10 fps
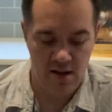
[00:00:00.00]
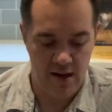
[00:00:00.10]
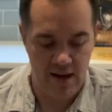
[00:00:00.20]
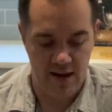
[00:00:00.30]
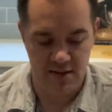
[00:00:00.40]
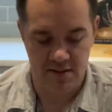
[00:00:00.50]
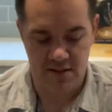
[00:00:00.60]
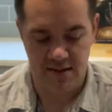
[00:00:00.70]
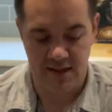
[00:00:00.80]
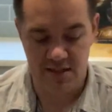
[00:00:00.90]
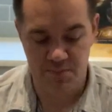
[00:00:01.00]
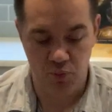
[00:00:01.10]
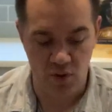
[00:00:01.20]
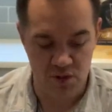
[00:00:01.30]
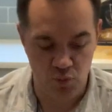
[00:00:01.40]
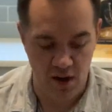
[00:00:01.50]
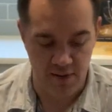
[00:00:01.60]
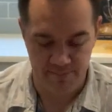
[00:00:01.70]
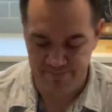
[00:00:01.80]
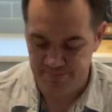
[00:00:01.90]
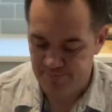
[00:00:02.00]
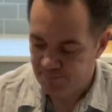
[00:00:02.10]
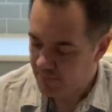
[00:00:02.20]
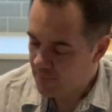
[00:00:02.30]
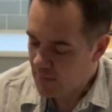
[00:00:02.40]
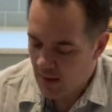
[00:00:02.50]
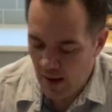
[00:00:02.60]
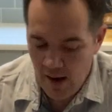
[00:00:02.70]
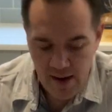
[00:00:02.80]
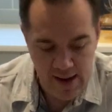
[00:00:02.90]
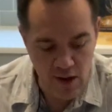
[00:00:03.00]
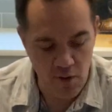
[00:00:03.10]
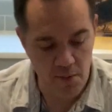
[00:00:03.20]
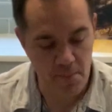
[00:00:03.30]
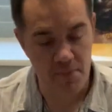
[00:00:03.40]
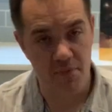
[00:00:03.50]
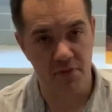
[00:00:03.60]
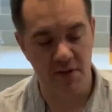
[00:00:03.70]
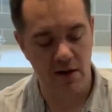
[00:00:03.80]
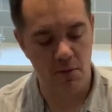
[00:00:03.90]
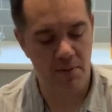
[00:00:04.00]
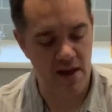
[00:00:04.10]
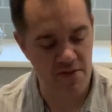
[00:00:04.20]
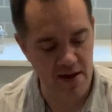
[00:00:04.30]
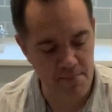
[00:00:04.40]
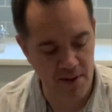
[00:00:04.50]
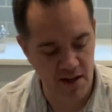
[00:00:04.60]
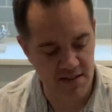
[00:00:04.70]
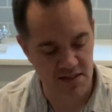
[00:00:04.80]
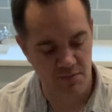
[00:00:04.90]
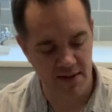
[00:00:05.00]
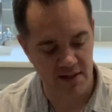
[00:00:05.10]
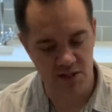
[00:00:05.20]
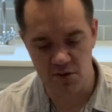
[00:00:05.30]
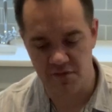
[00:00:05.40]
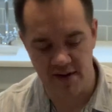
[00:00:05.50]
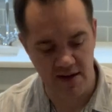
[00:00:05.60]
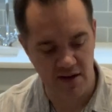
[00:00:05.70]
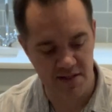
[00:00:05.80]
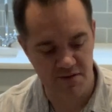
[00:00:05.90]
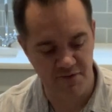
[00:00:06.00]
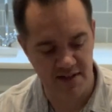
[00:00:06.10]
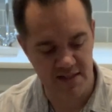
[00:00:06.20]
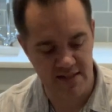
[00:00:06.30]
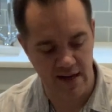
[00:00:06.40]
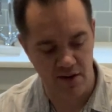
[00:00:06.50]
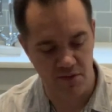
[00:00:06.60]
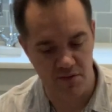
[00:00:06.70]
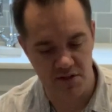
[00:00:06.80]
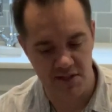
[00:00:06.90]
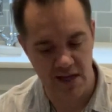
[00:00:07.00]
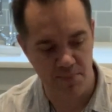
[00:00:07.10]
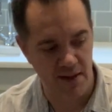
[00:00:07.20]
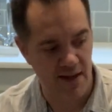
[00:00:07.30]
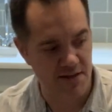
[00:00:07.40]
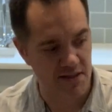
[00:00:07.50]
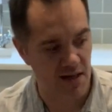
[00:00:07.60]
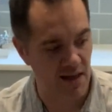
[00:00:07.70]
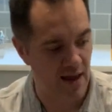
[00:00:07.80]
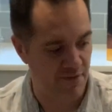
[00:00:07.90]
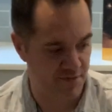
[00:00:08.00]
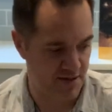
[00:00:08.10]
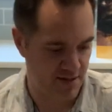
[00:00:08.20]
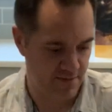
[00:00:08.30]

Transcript: And that's point 1. Now the current player then passes the remaining 2 effect cards face down to their player to the left.